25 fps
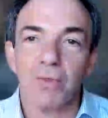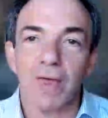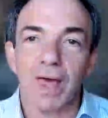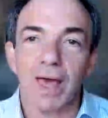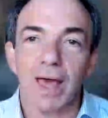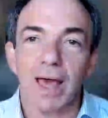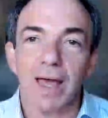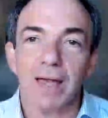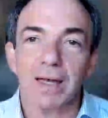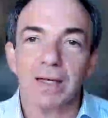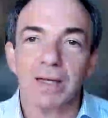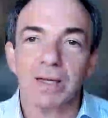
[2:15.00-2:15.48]

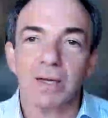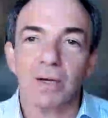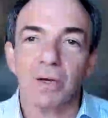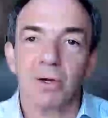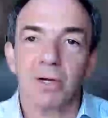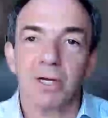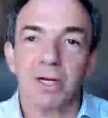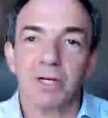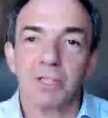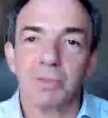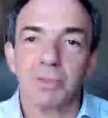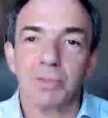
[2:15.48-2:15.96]
that, you know,
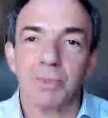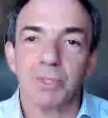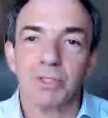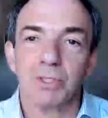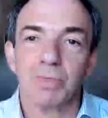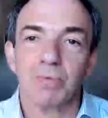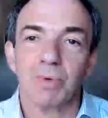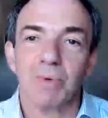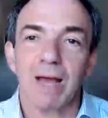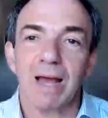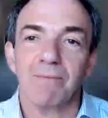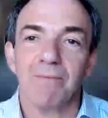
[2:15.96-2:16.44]

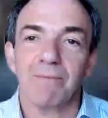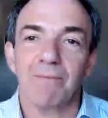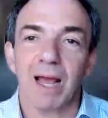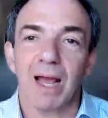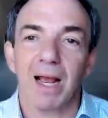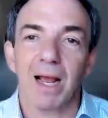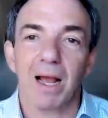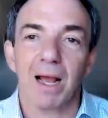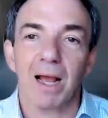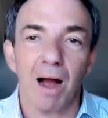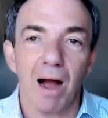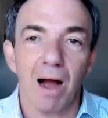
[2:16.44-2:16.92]
customers have
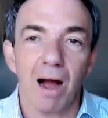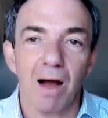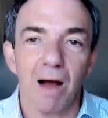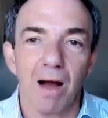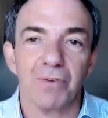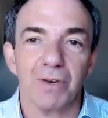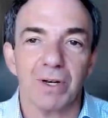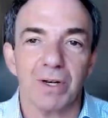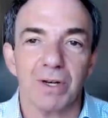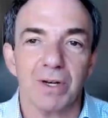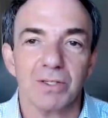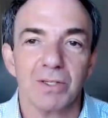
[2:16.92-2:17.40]
that
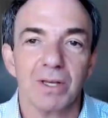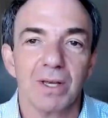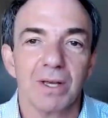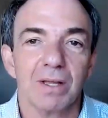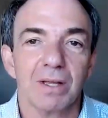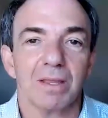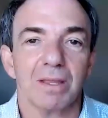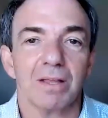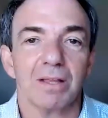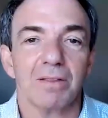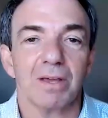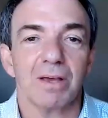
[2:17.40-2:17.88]
confidence
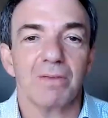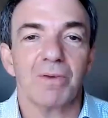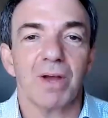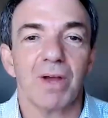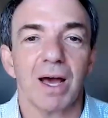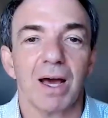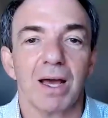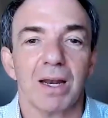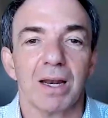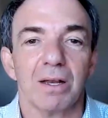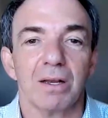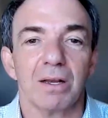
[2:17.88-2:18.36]
that they've
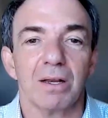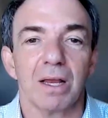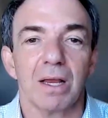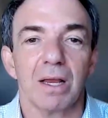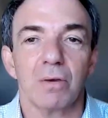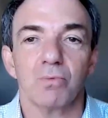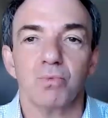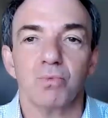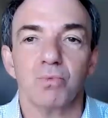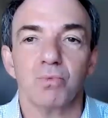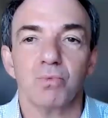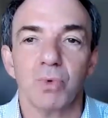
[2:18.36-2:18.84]
got
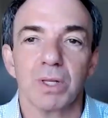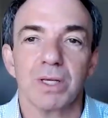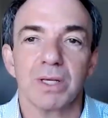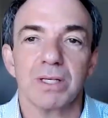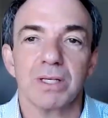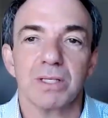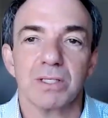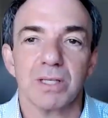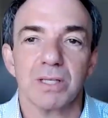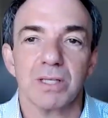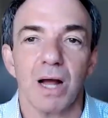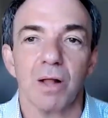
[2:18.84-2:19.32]
a
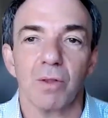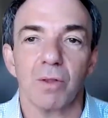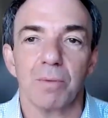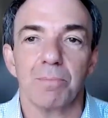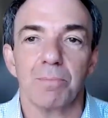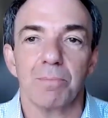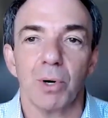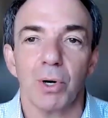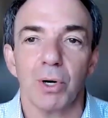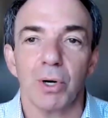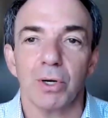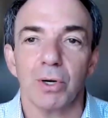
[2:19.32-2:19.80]
really
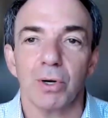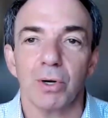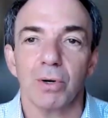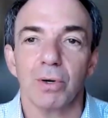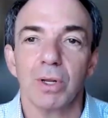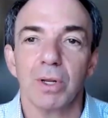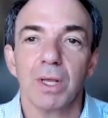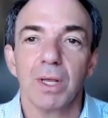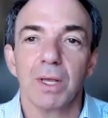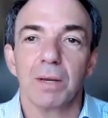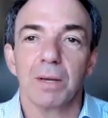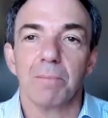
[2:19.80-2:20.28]
solid
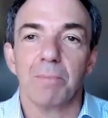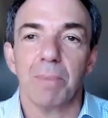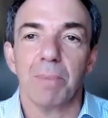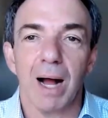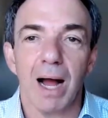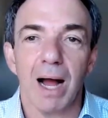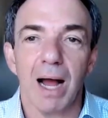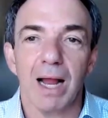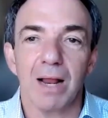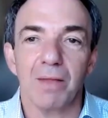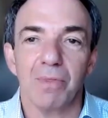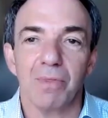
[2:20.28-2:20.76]
partner
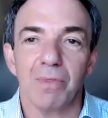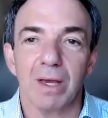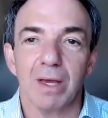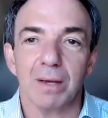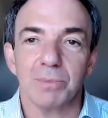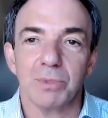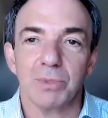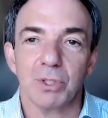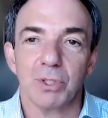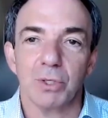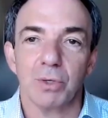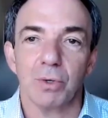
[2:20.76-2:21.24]
behind
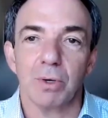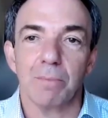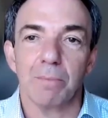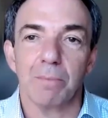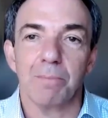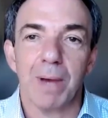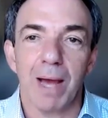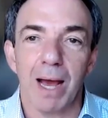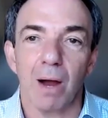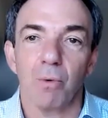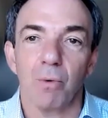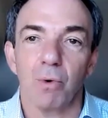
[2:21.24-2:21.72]
them to
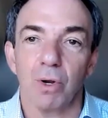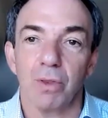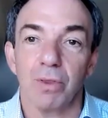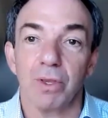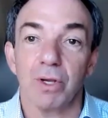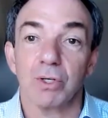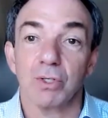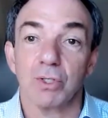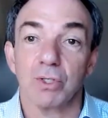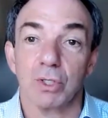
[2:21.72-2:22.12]
empower their